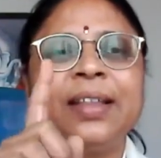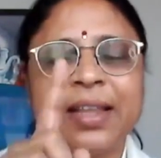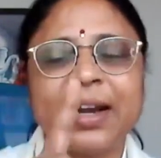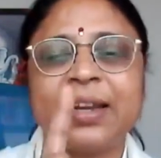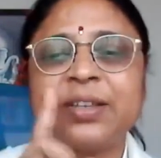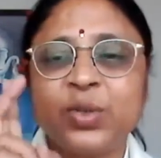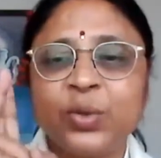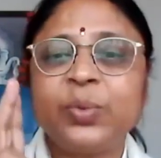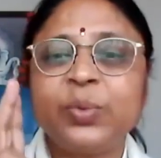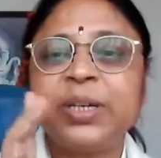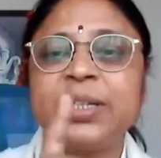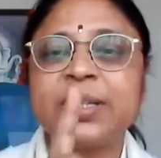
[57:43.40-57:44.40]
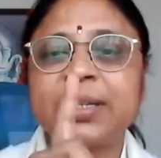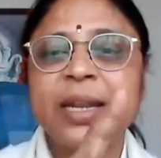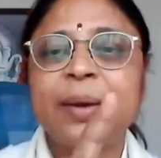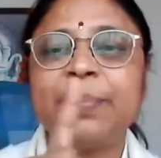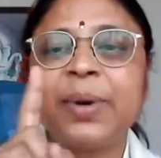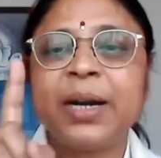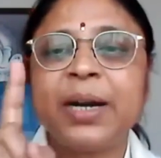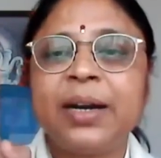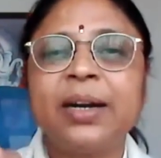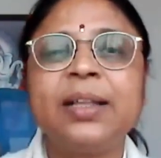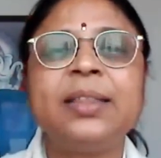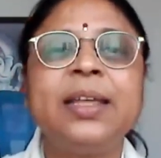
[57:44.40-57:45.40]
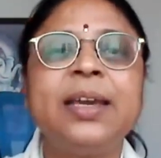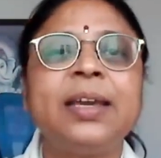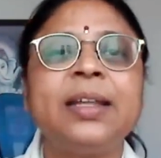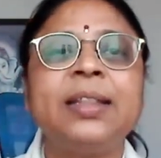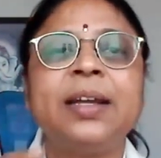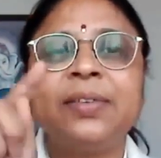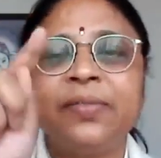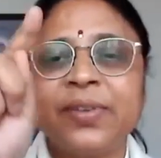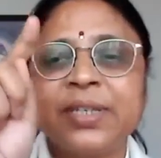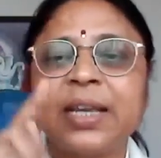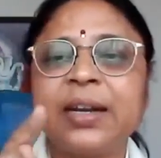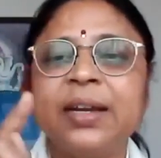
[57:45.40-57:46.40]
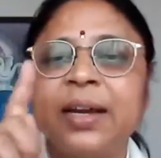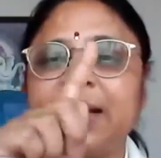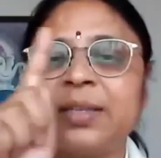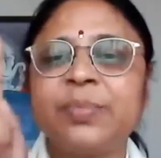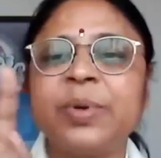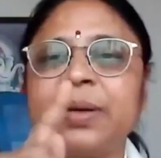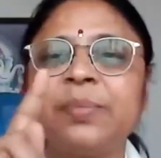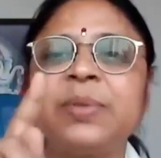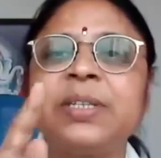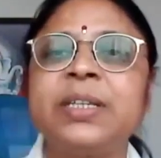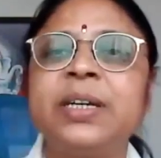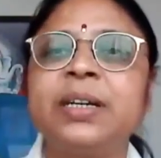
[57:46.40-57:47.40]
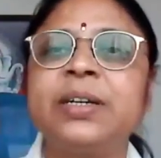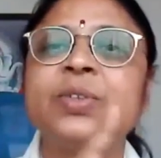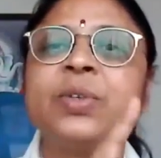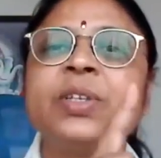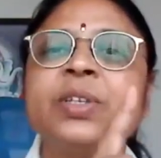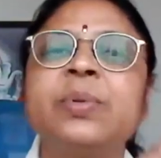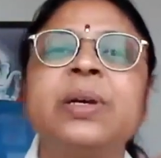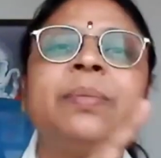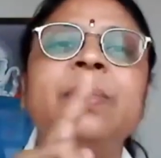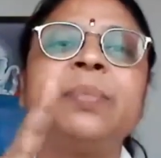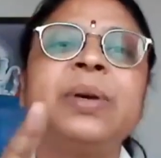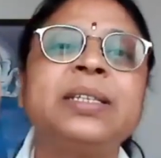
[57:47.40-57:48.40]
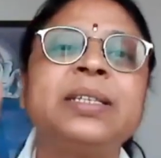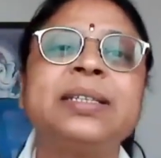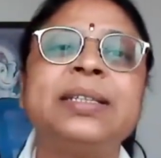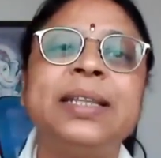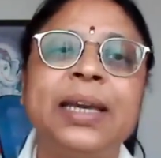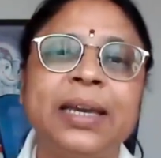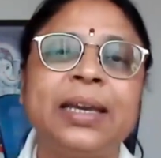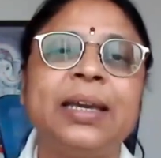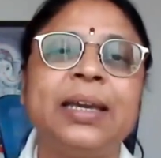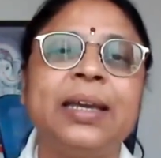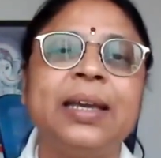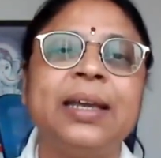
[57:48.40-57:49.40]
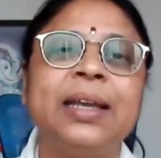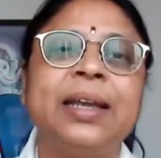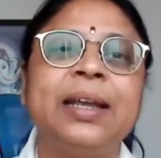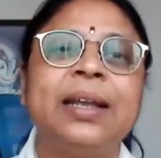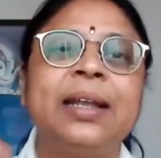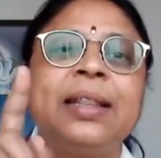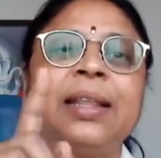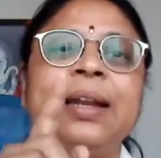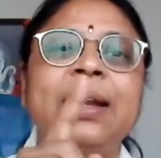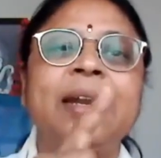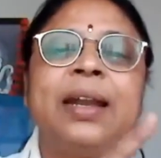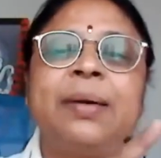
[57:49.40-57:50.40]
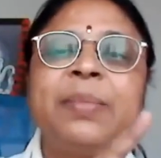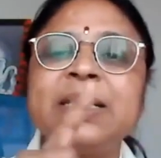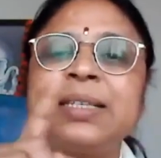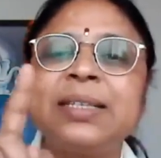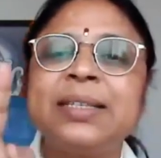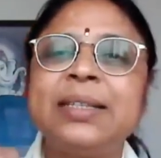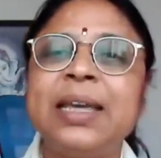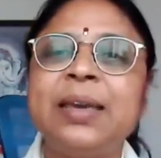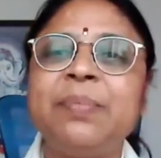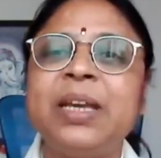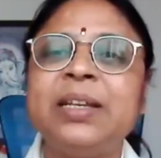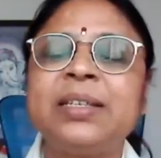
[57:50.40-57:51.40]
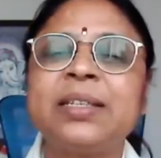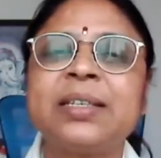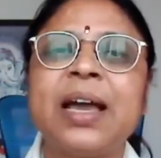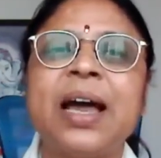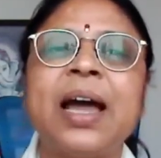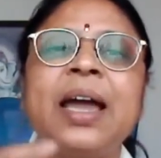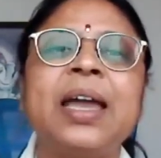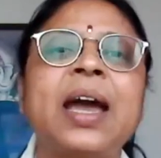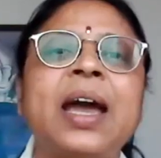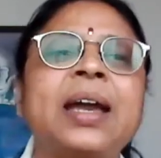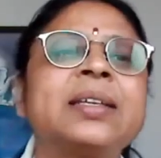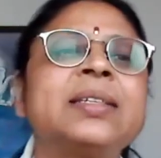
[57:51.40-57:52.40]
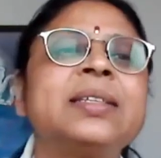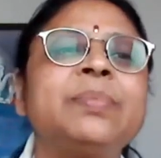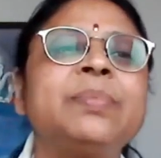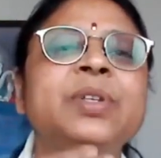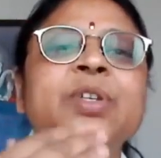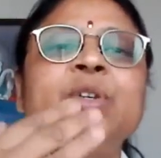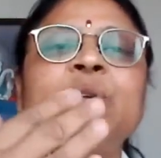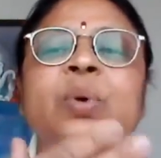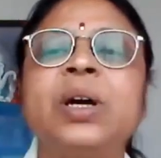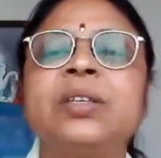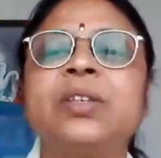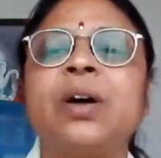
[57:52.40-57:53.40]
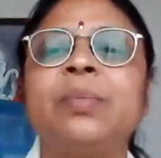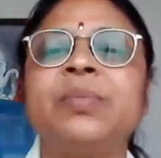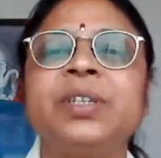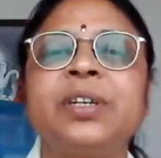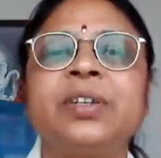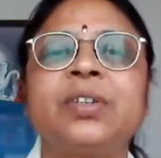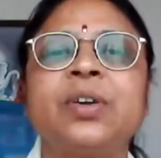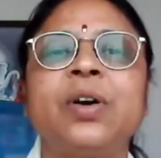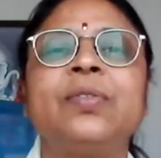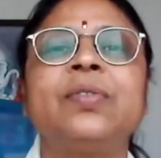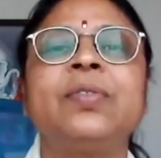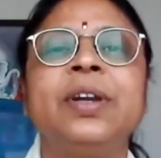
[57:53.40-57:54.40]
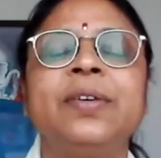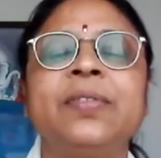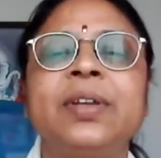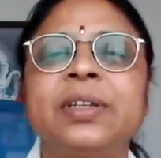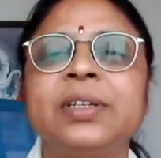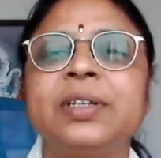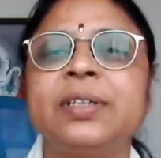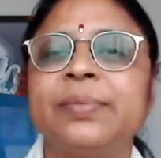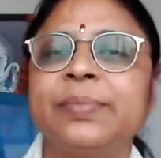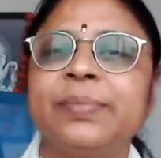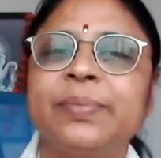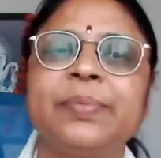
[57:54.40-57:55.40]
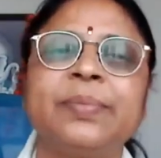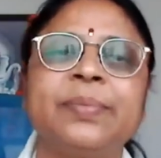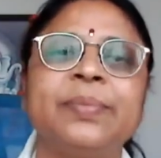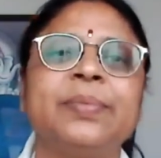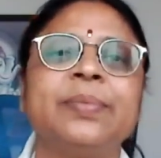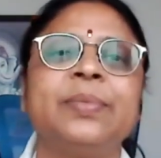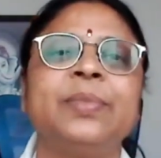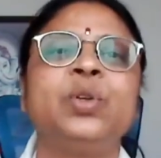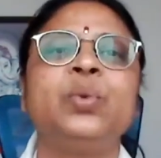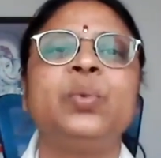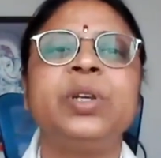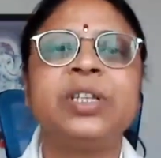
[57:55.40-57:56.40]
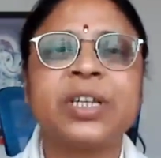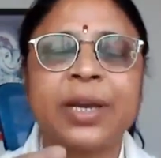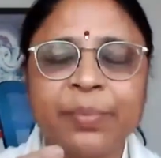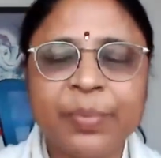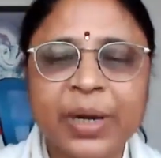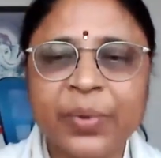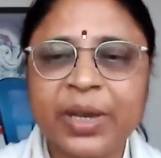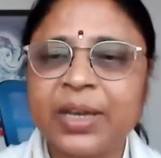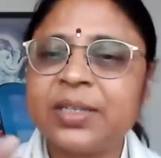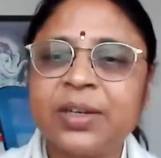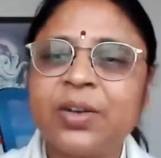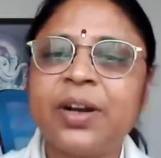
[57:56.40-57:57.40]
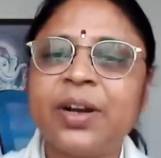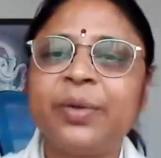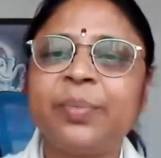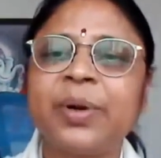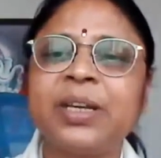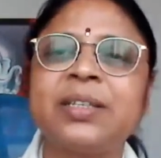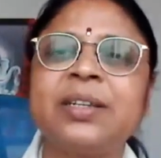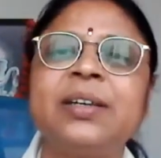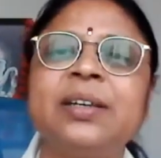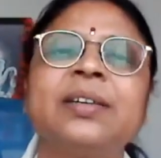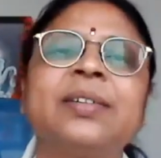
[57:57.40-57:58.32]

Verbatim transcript: that is two words, Namaha Te, that Visarga has become Sa, so it's become Namaste. That Namaste means I accept you as an object of divinity, to which I am bowing. Is it not an upasana?